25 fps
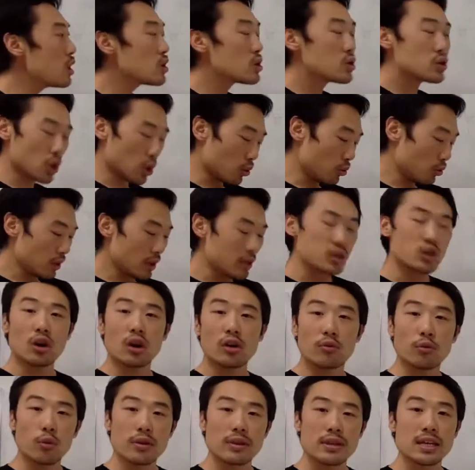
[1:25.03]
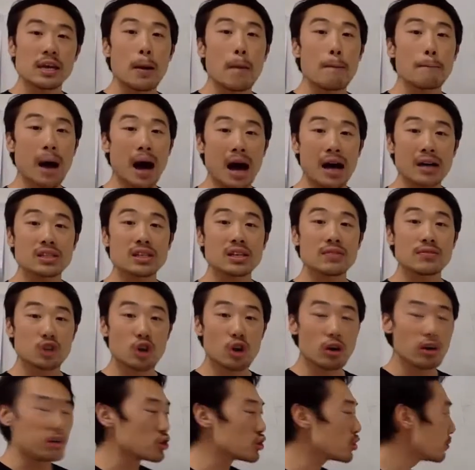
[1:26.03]
So let's start off with the positive
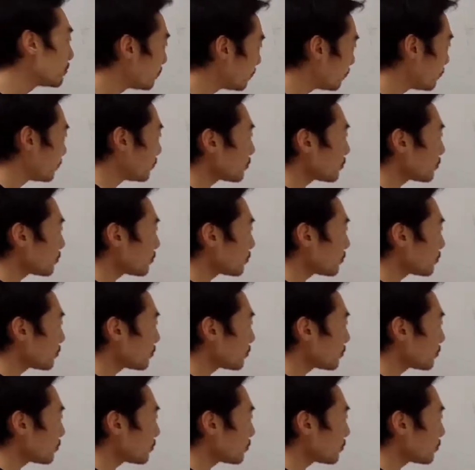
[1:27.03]
charge.